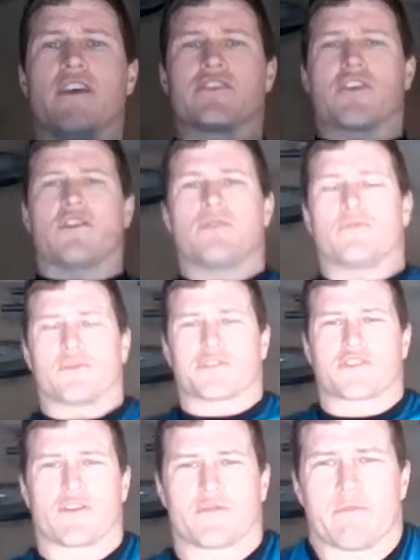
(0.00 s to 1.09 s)
so we'll
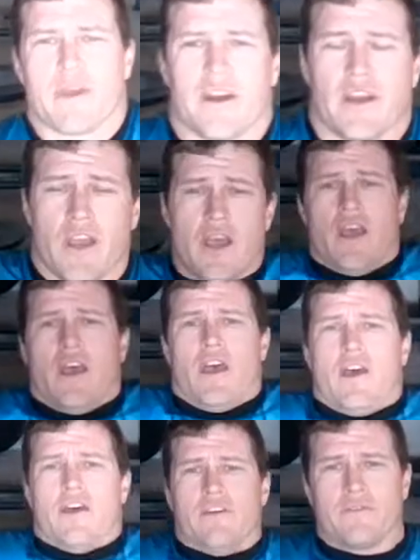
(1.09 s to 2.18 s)
start from there.
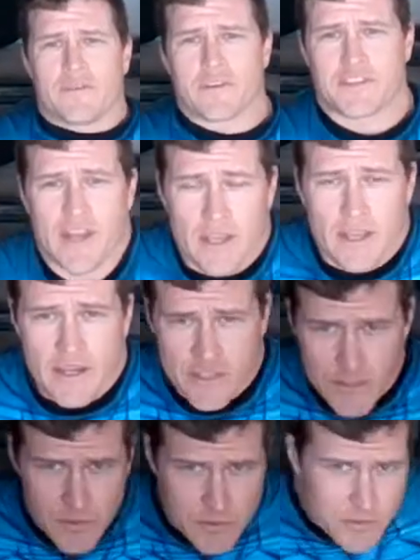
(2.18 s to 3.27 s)
First thing I like to
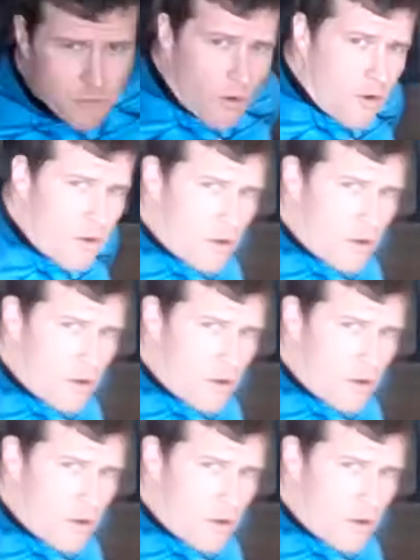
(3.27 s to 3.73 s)
do is roll